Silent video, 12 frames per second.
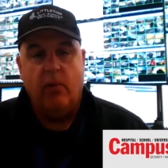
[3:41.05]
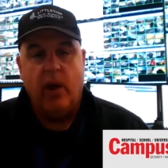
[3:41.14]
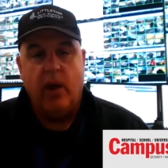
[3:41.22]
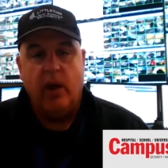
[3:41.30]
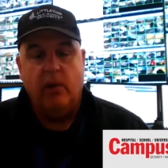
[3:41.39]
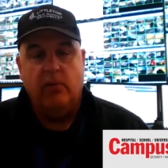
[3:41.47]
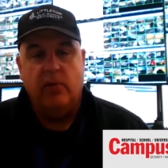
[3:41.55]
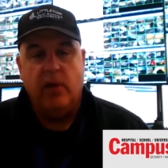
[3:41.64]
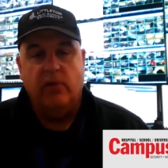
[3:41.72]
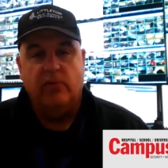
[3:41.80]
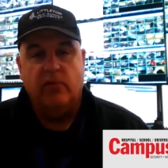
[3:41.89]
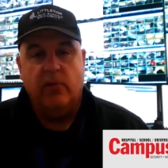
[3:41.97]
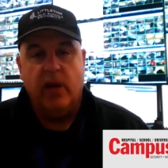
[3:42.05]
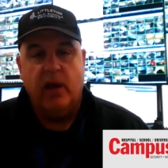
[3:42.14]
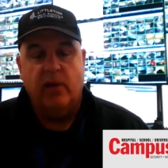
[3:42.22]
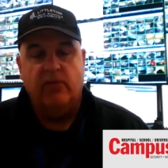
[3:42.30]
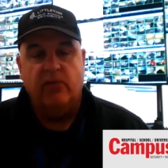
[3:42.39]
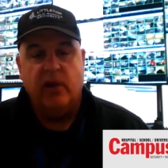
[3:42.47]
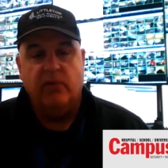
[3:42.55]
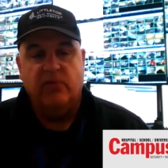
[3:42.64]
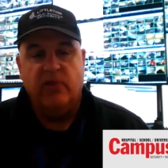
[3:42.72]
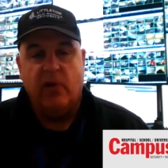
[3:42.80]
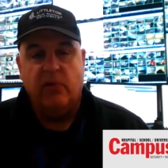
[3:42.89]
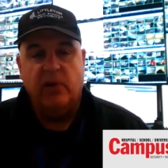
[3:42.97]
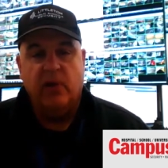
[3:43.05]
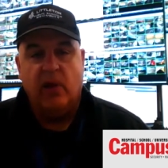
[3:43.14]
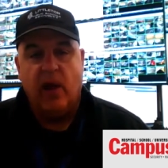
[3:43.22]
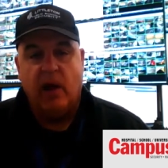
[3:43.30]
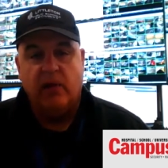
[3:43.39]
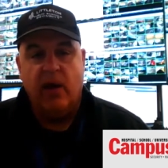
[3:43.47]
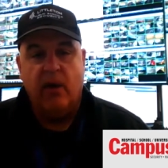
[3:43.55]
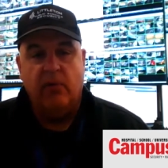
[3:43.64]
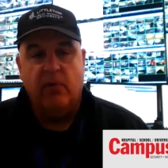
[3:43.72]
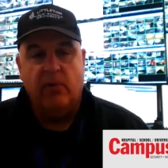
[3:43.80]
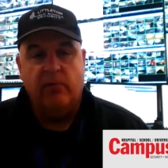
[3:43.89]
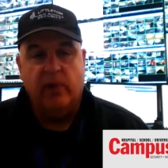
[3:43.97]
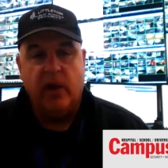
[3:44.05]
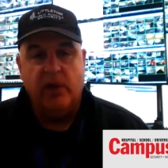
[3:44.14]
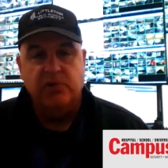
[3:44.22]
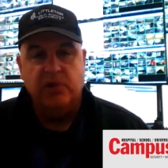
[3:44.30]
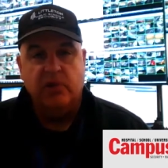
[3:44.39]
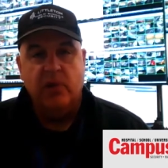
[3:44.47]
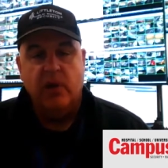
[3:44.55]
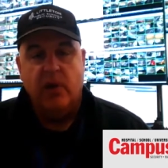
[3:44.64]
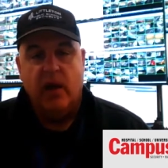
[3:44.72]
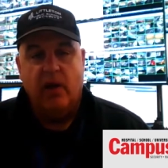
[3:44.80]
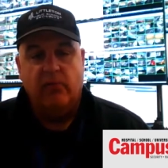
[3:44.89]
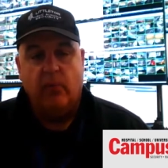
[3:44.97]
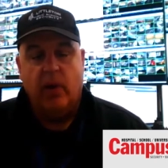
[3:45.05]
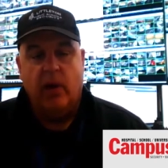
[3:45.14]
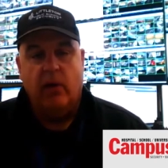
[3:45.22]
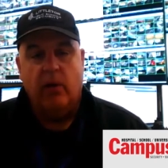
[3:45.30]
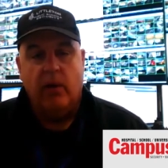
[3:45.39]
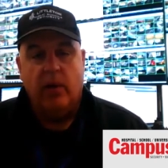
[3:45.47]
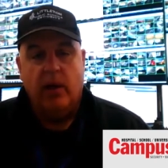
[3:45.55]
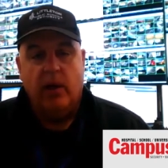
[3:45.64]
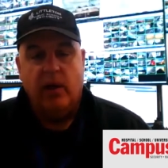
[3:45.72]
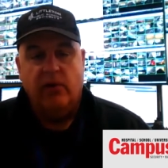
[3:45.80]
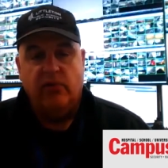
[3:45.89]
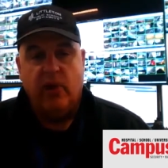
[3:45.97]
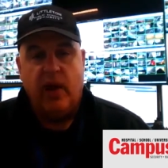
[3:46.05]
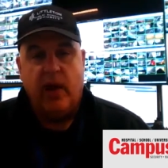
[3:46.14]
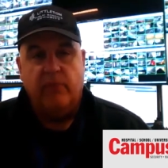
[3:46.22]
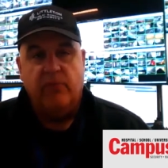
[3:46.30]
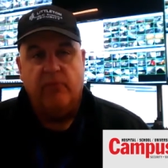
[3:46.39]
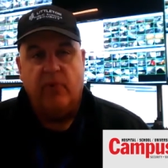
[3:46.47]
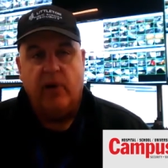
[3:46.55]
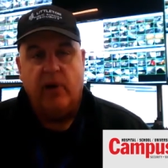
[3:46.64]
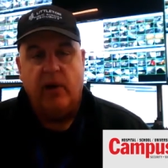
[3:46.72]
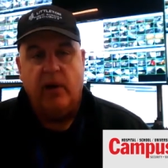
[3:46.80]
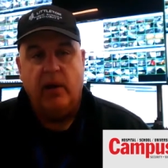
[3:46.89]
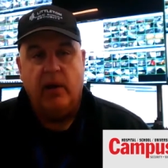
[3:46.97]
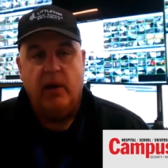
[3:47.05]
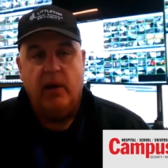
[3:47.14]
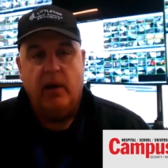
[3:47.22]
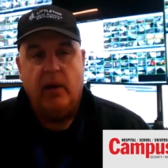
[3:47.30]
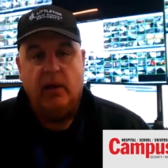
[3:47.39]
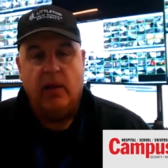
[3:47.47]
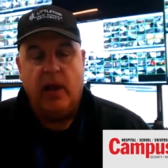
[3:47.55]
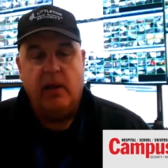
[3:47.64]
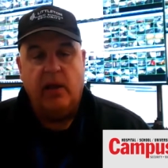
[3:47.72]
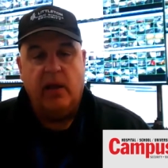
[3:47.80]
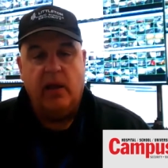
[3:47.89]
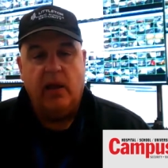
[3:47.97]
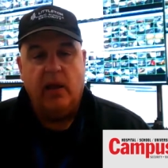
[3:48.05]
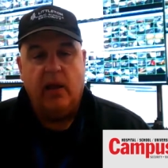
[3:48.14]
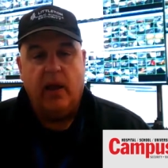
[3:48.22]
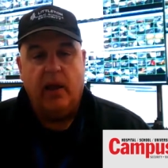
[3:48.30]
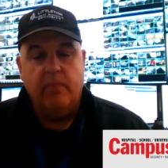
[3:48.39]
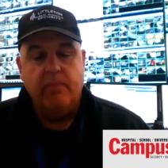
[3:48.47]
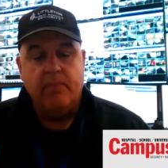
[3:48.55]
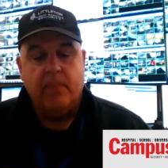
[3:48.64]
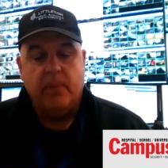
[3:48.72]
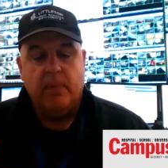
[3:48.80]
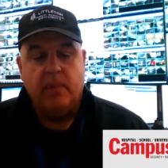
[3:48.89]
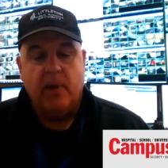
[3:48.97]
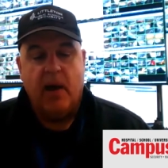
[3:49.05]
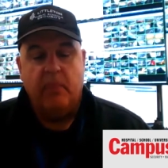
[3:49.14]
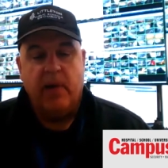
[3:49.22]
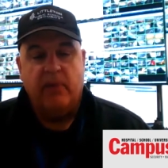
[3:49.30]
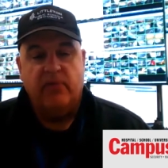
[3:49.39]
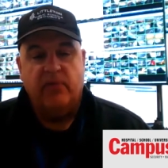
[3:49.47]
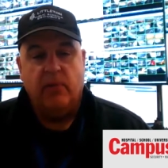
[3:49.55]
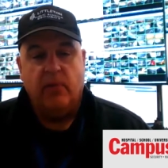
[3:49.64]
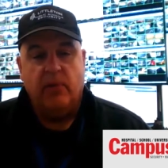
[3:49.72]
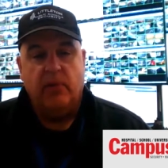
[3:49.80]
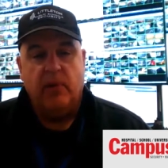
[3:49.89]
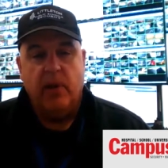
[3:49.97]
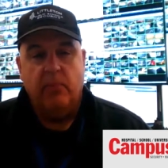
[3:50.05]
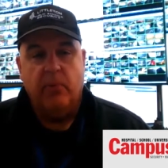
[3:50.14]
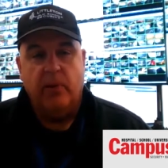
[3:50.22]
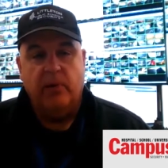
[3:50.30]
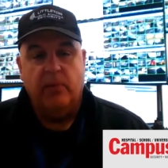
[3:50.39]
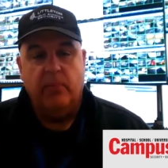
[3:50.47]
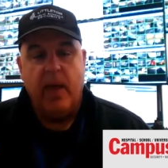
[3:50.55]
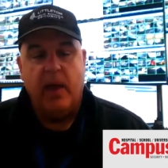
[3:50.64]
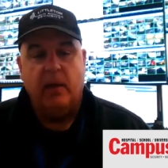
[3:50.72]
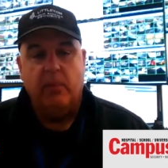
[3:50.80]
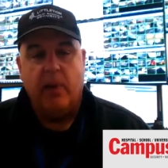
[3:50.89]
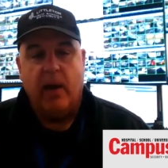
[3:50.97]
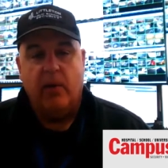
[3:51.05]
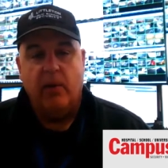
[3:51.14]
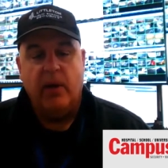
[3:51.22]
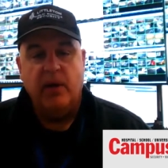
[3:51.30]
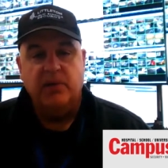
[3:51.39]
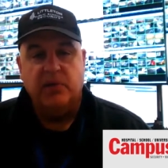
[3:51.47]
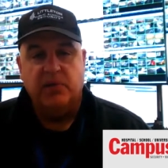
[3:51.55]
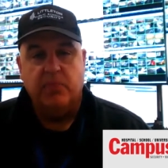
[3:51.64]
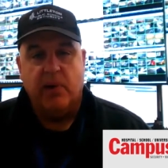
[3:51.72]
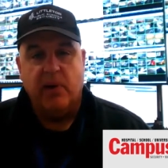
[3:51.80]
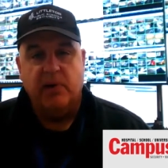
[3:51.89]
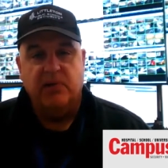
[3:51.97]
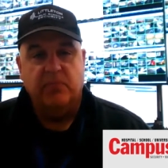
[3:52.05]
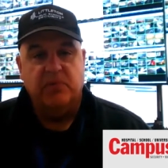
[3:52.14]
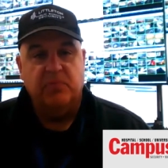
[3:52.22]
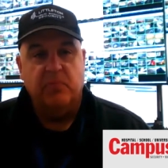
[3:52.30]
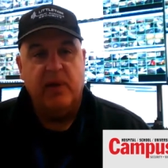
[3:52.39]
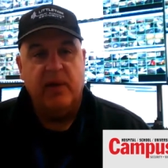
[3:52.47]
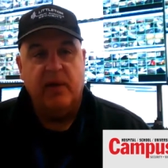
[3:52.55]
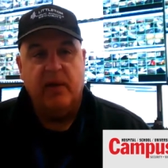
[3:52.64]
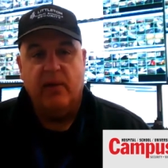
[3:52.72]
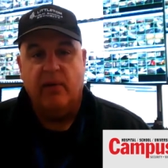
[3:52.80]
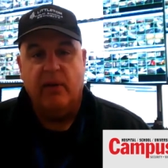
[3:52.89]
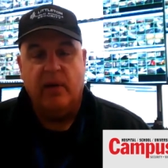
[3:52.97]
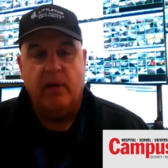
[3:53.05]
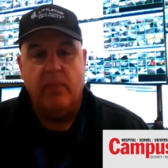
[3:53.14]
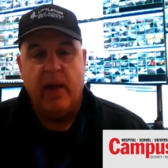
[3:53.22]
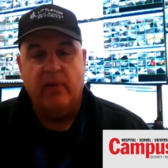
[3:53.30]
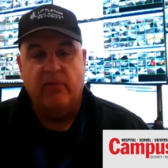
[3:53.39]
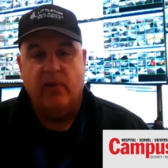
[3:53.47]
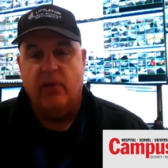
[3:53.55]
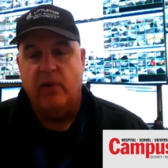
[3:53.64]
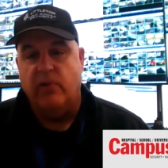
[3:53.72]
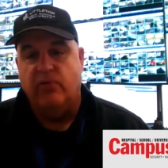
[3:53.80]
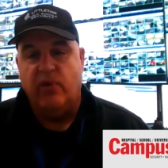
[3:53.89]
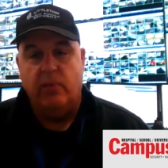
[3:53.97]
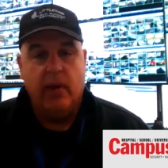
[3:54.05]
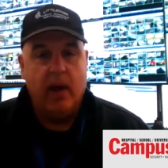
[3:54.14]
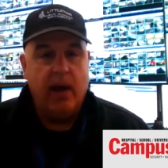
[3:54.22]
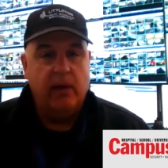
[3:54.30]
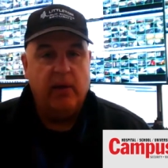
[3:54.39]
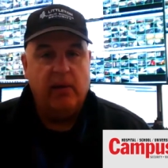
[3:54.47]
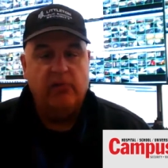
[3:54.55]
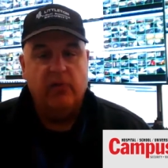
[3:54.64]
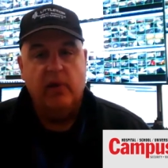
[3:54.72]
and things during that incident and sounding the lockdown notification as well. He's going to have some very enlightening comments or input to make about his experience of just being here in a command center that you see behind us